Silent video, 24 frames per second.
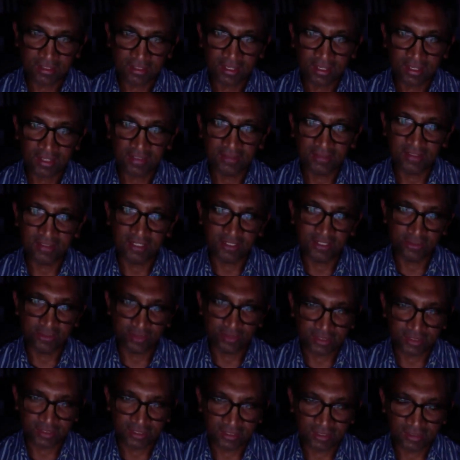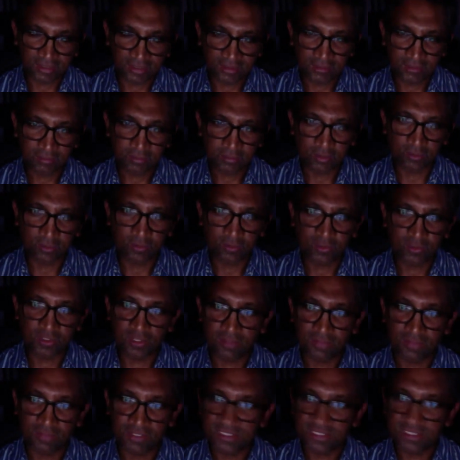and a diuretic because
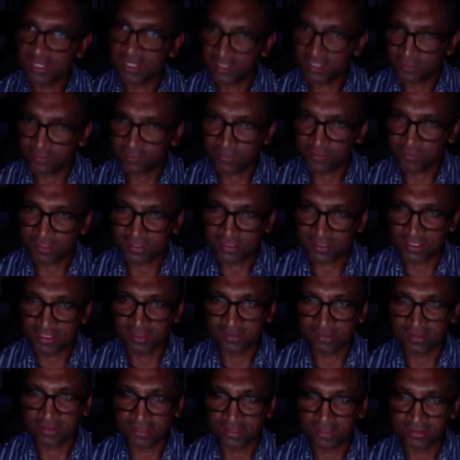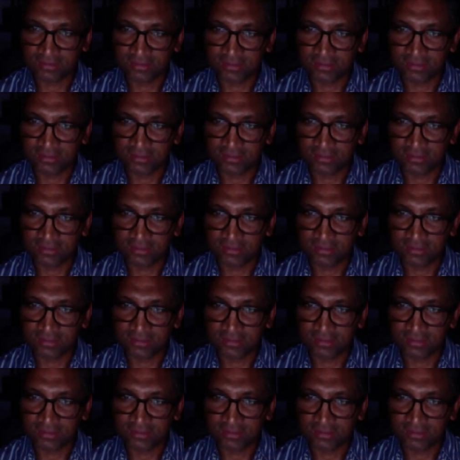of the side effects that, that,